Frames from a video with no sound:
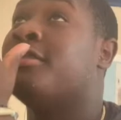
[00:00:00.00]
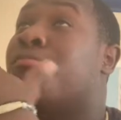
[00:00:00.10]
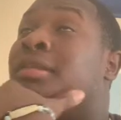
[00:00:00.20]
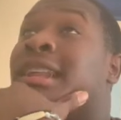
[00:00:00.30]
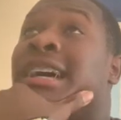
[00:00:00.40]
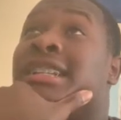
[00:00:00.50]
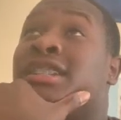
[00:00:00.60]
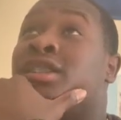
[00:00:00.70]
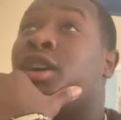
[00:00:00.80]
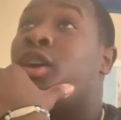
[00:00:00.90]

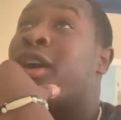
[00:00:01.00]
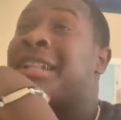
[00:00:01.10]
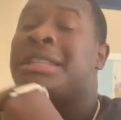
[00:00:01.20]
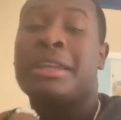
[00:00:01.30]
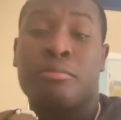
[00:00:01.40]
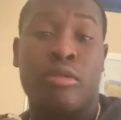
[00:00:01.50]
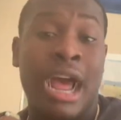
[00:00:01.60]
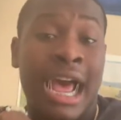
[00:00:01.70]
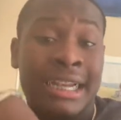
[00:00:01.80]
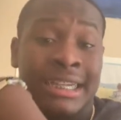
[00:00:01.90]
Bledsoe. I think
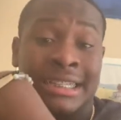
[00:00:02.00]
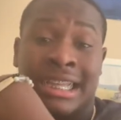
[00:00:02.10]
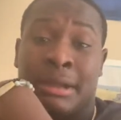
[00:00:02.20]
Brogdon is